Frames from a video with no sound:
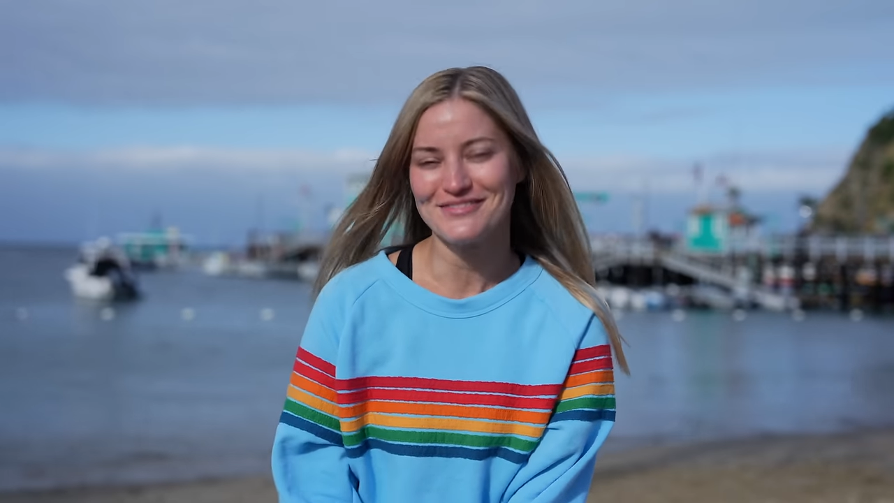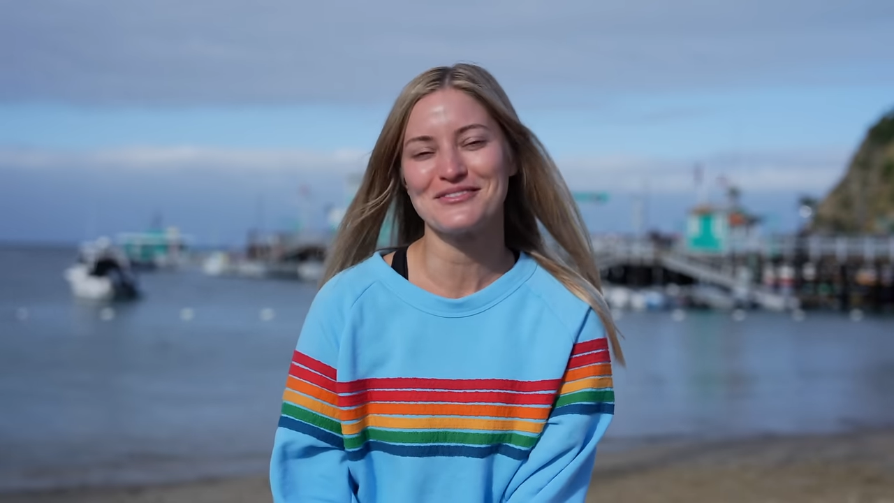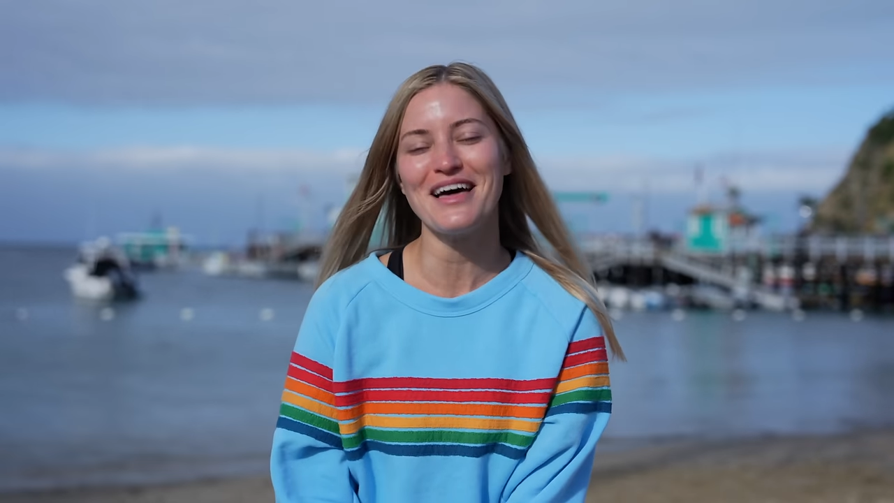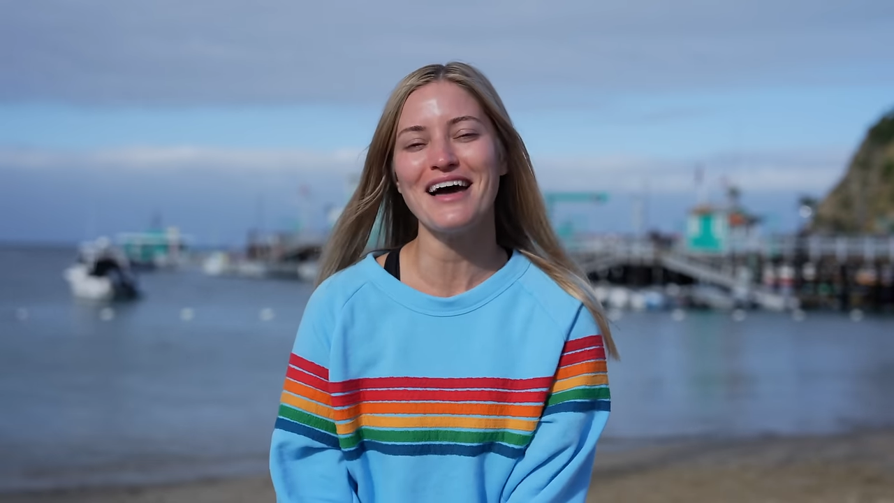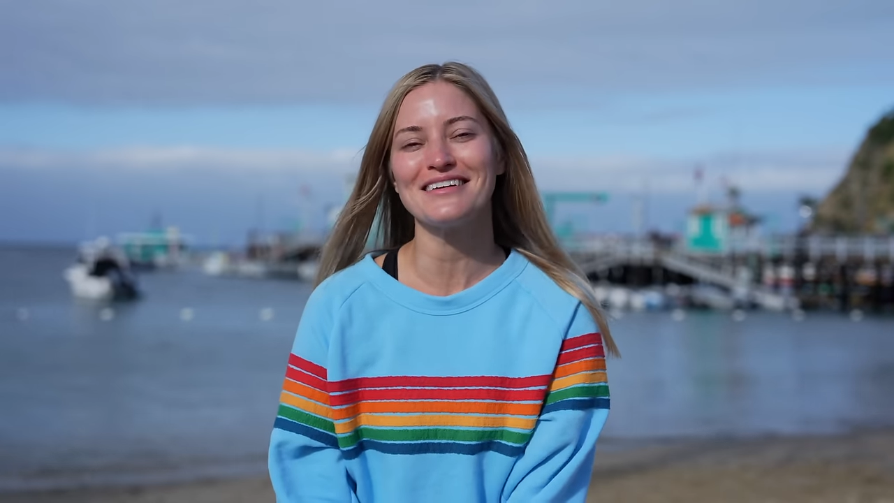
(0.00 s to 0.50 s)

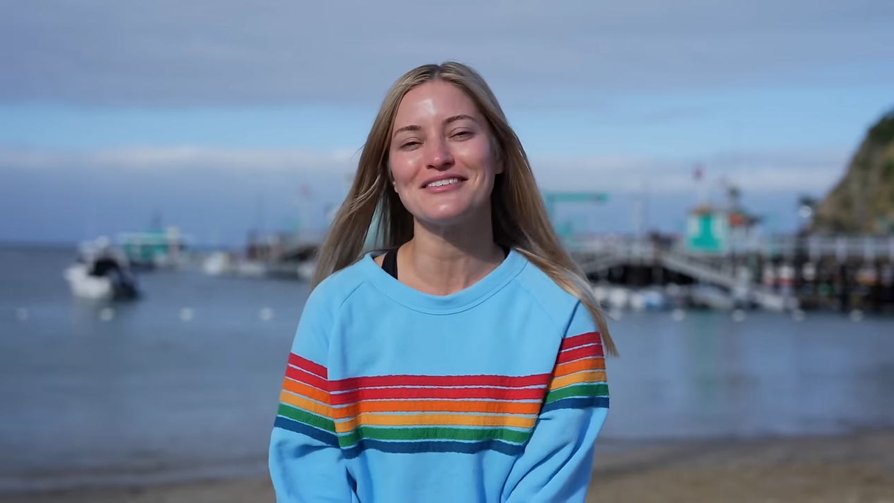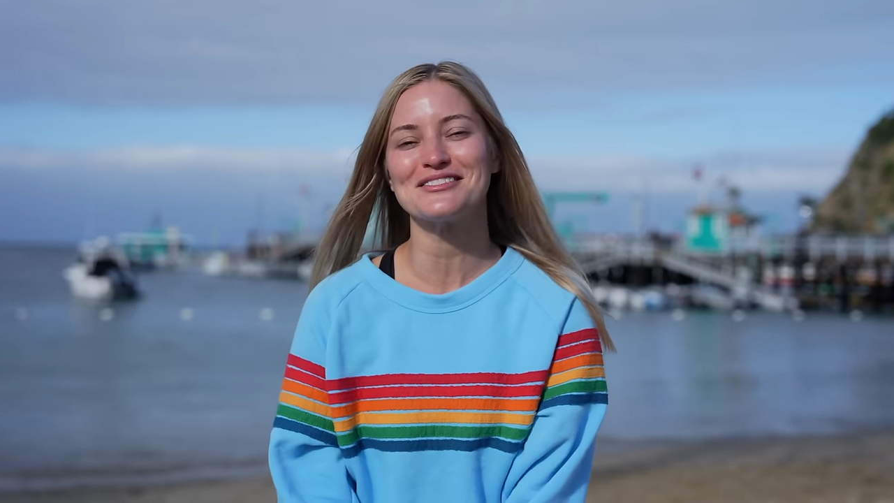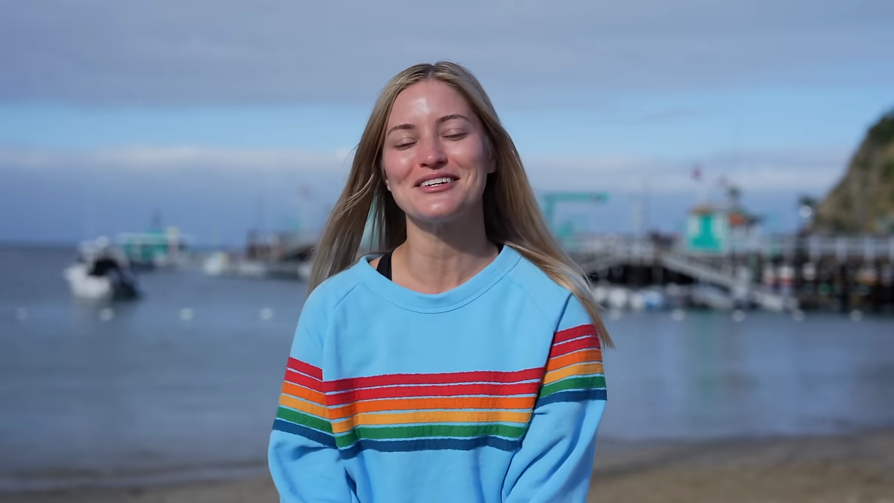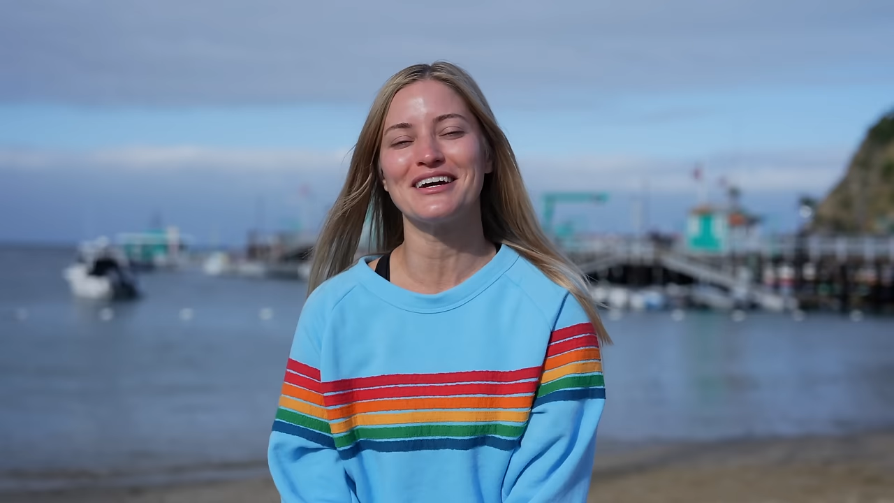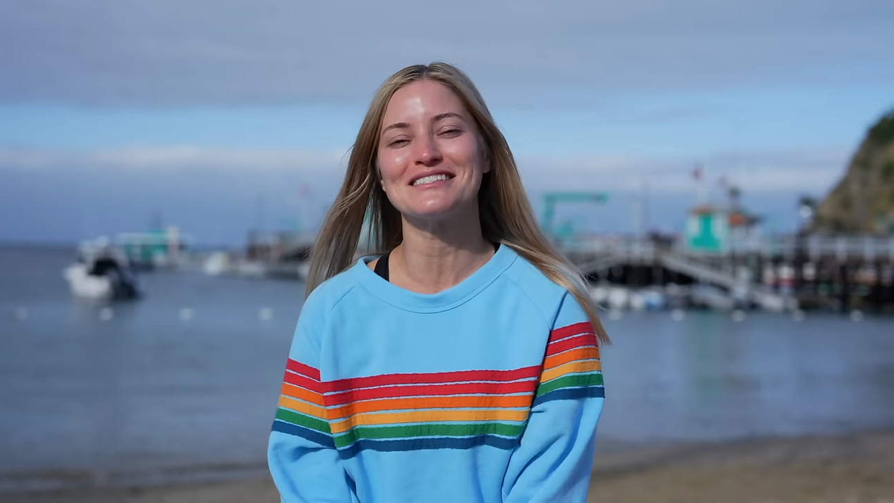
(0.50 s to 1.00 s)
With that, I'll
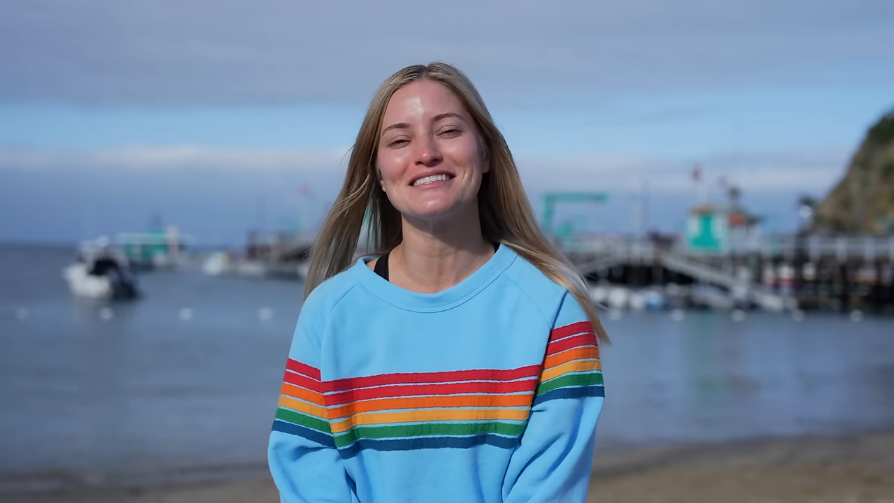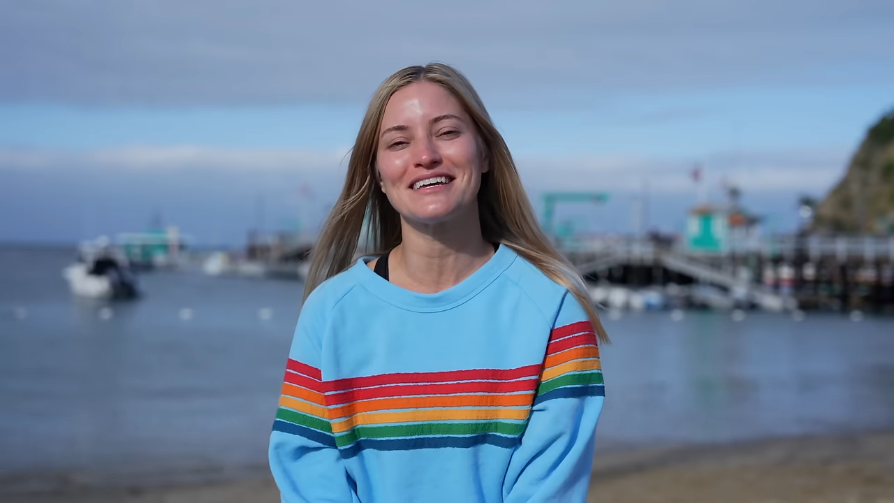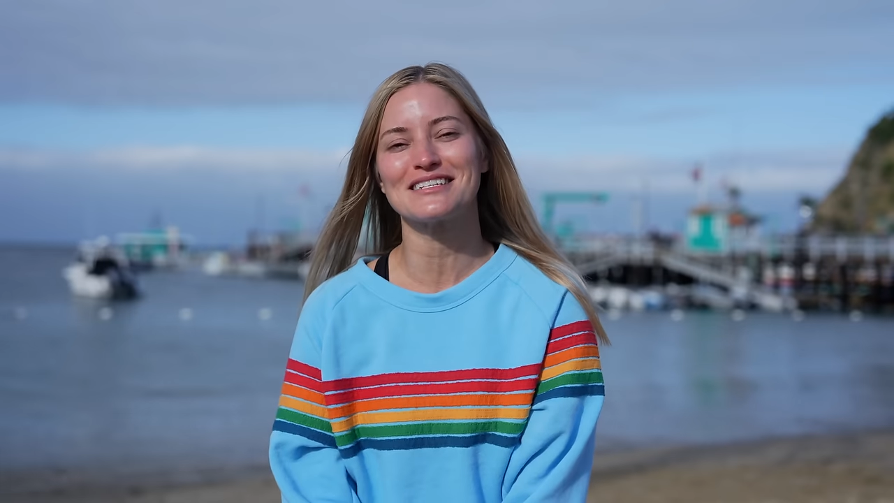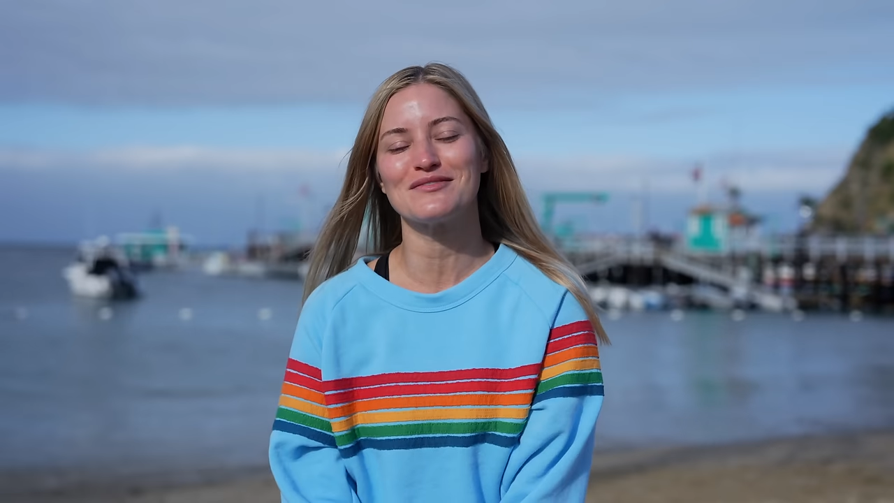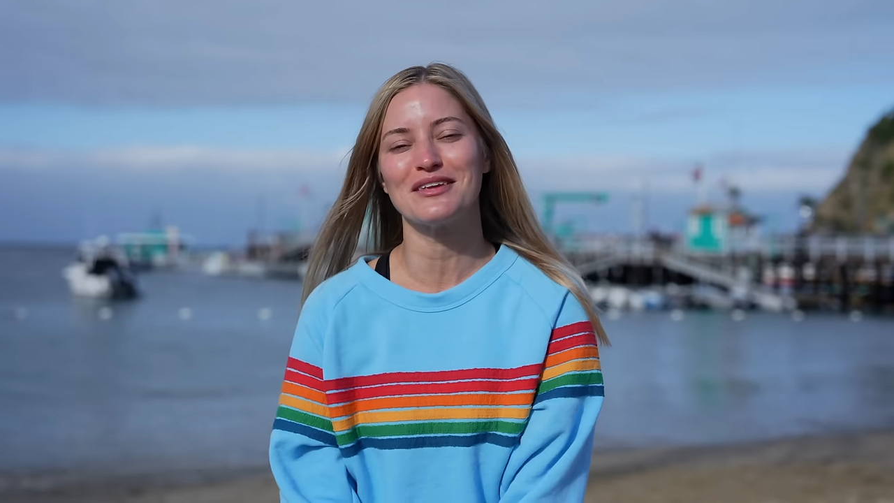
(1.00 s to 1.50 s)
see you guys in the
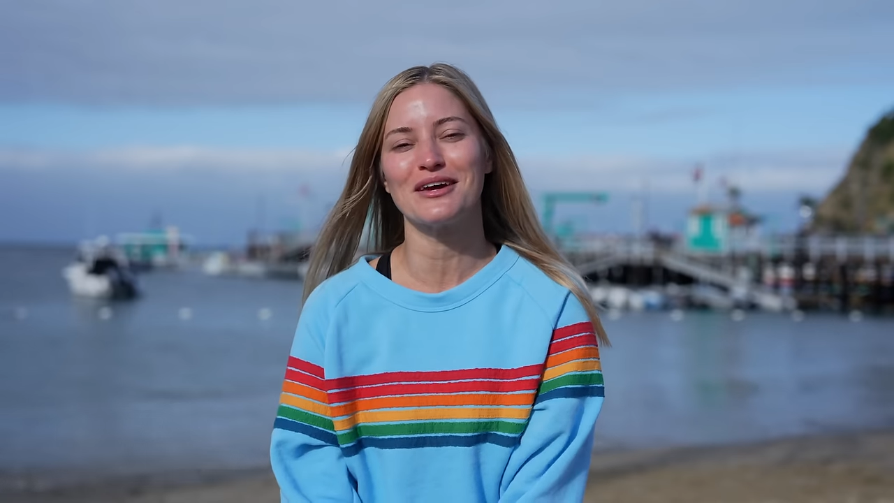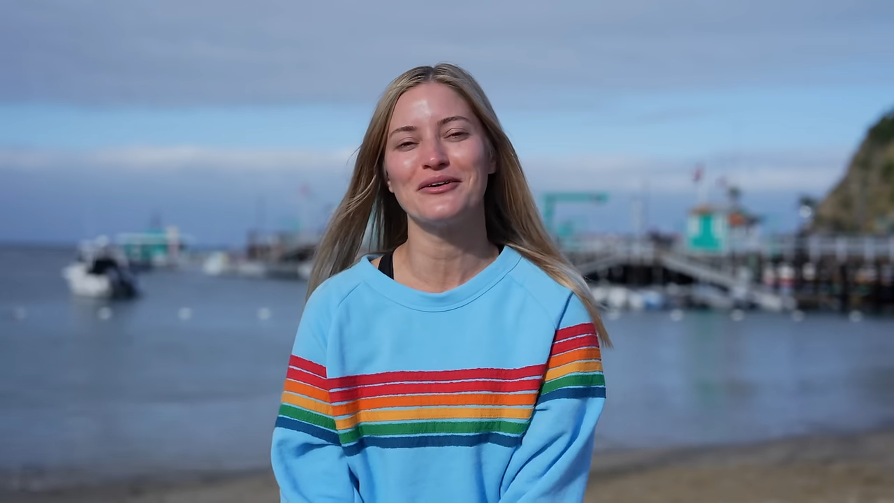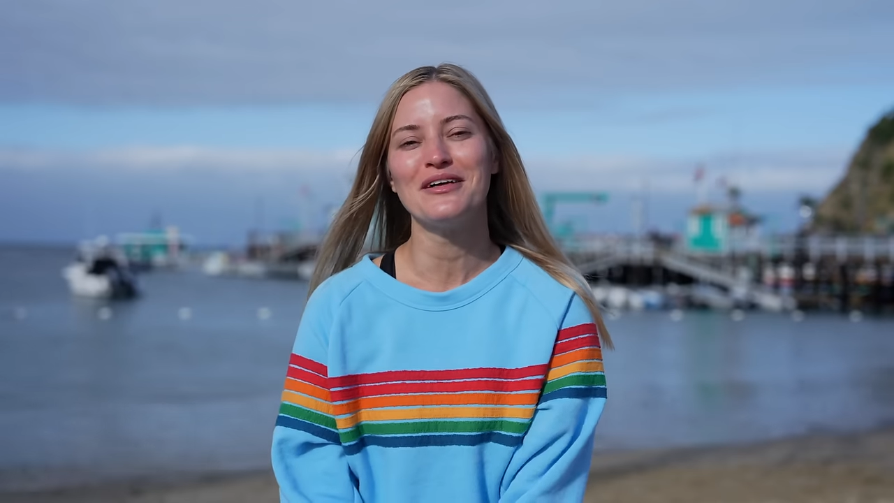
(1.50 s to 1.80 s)
next video.